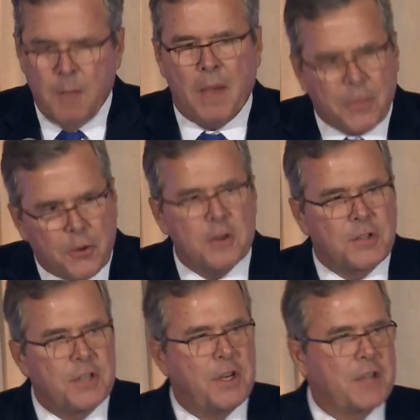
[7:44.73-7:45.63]
My third
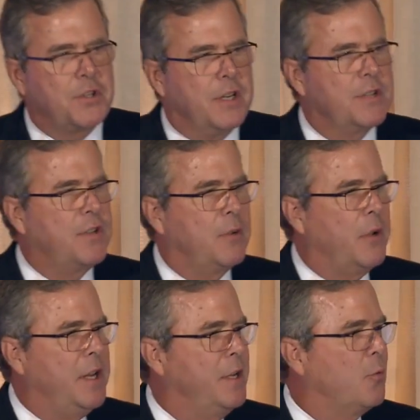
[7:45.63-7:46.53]
suggestion is that
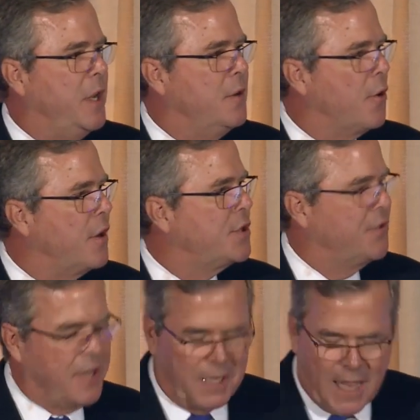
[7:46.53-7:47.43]
we need to re-nourish
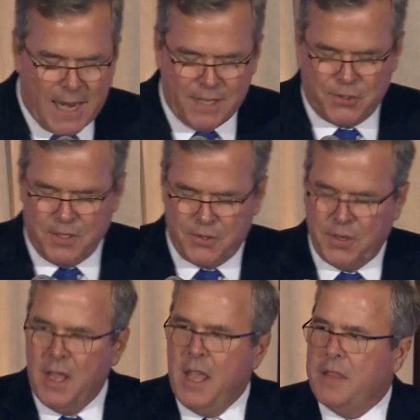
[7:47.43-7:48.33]
the alliances
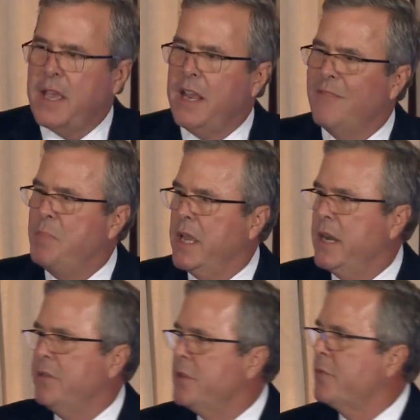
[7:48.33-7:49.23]
that have
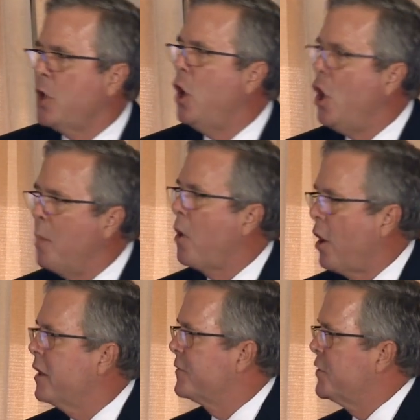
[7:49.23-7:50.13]
been the
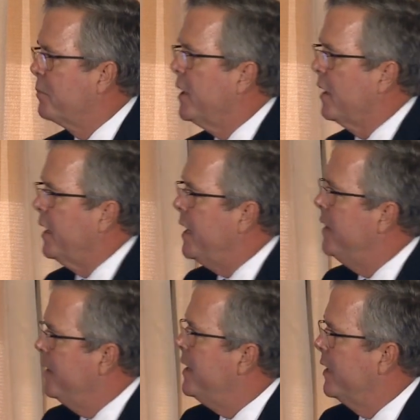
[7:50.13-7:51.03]
hallmark of
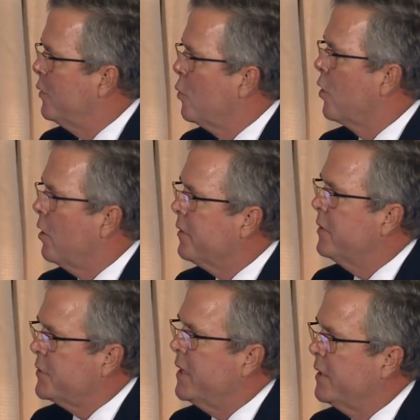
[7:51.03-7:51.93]
stability in the
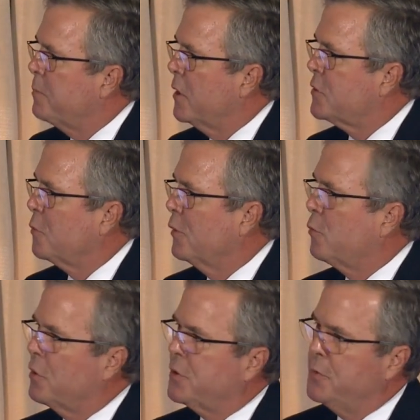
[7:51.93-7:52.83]
world in the post-World
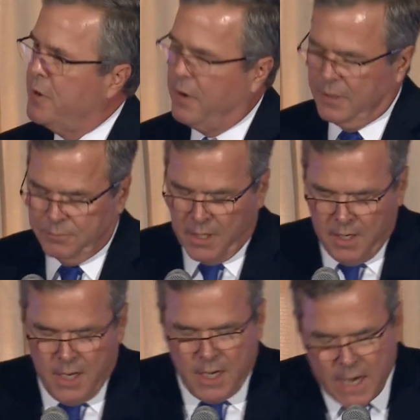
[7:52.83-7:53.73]
War II era.
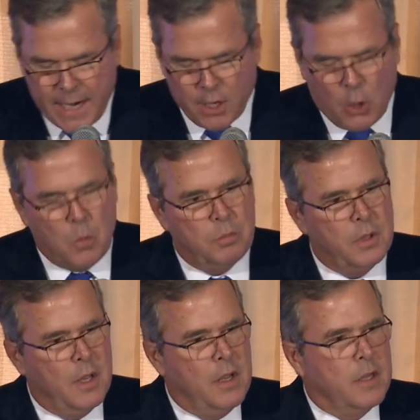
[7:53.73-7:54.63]
NATO,
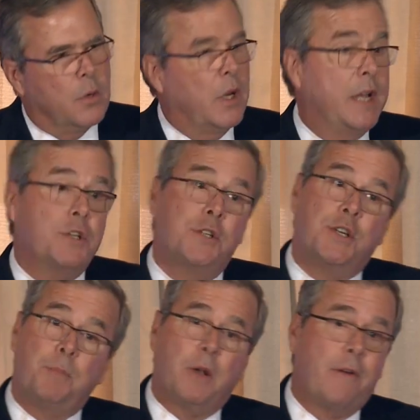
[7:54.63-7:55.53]
the
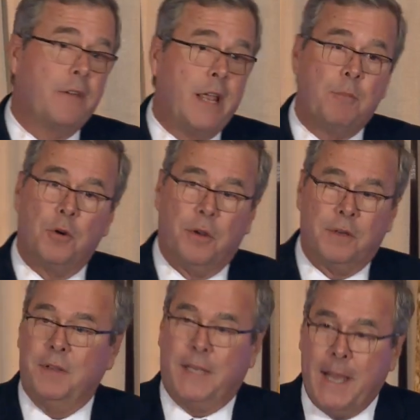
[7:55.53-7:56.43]
relationship in our neighborhood,
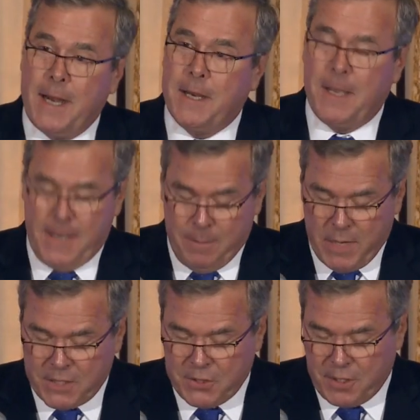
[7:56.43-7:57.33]
Canada and
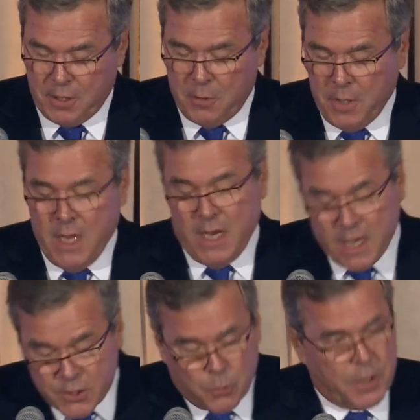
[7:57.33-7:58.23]
Mexico,
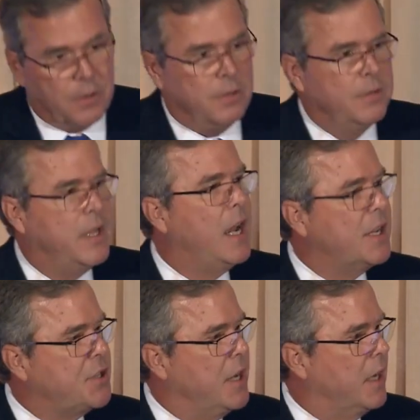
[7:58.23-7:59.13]
Israel, the
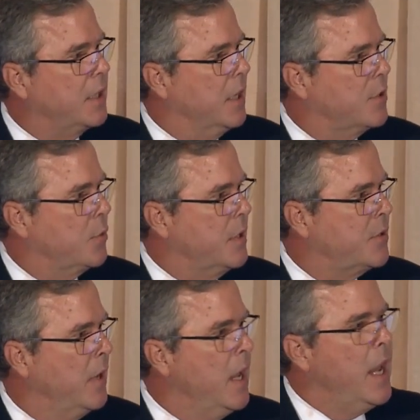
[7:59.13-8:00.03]
ASEAN countries,